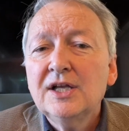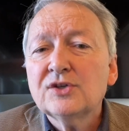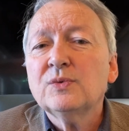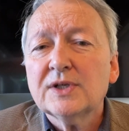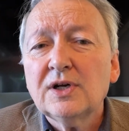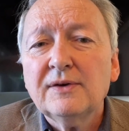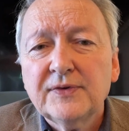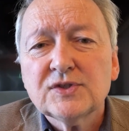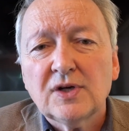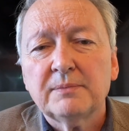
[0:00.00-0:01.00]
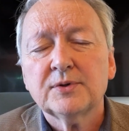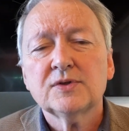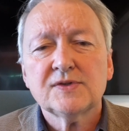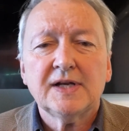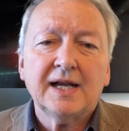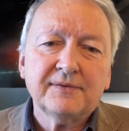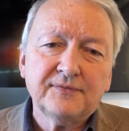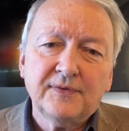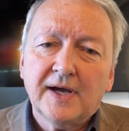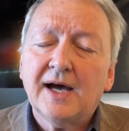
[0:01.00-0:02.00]
to a coffee shop because it had a
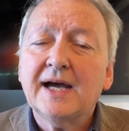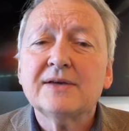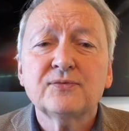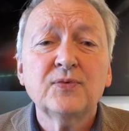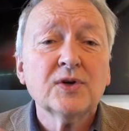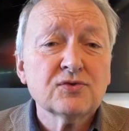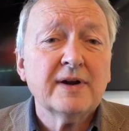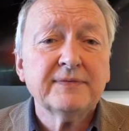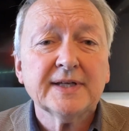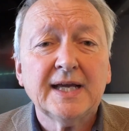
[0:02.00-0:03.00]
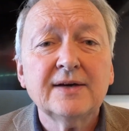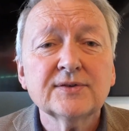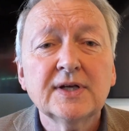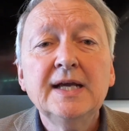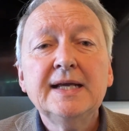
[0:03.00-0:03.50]
high foot traffic count.